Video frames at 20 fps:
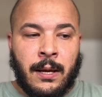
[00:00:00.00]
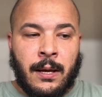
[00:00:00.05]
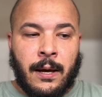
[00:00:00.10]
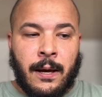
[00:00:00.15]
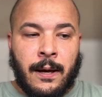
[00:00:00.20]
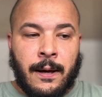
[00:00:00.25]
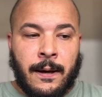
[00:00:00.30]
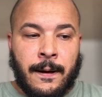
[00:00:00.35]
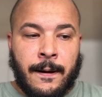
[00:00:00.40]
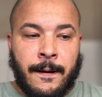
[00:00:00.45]

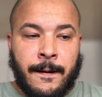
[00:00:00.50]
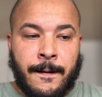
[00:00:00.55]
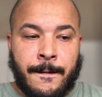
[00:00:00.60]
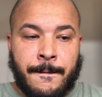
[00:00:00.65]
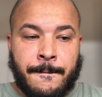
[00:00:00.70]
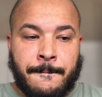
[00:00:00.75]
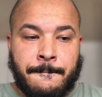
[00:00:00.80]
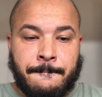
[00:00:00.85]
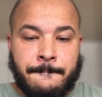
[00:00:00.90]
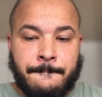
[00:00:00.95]

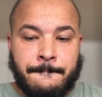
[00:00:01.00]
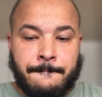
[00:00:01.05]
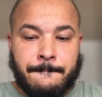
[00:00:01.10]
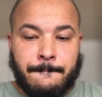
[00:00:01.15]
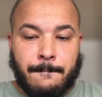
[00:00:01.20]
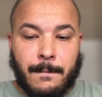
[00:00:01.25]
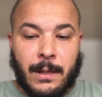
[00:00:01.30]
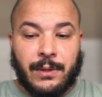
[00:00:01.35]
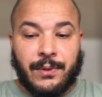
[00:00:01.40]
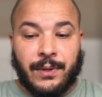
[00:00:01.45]

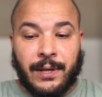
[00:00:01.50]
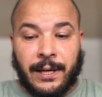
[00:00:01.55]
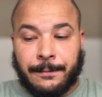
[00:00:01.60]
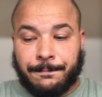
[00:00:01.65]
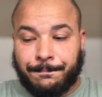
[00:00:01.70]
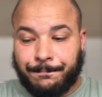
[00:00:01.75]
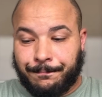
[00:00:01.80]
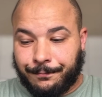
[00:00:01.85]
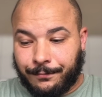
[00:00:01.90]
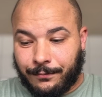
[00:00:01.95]
So yeah,
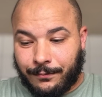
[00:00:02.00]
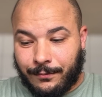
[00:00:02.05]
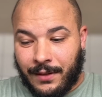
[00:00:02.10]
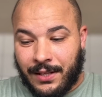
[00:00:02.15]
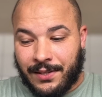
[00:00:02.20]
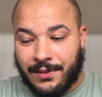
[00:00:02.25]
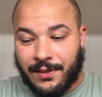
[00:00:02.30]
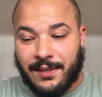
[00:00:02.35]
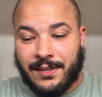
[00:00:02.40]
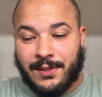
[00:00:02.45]

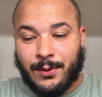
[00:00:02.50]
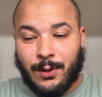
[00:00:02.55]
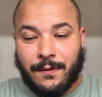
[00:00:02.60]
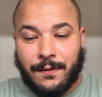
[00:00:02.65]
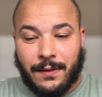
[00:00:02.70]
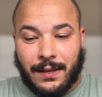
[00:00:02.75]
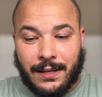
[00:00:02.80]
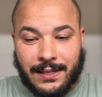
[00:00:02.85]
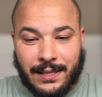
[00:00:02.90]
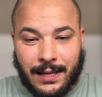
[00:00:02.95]
these are the sort of
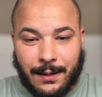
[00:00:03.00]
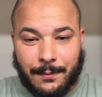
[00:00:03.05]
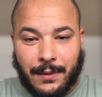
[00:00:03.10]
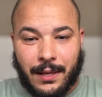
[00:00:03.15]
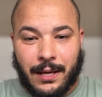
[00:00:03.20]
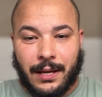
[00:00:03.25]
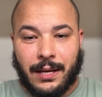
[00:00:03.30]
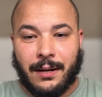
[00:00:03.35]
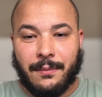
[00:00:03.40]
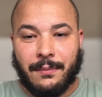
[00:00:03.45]
things that I'm
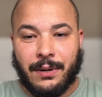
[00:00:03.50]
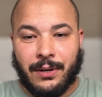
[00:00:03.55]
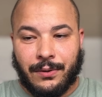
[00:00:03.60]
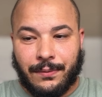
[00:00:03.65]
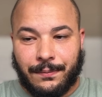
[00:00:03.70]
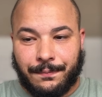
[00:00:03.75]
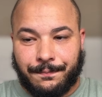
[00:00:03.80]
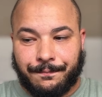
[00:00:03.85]
thinking about.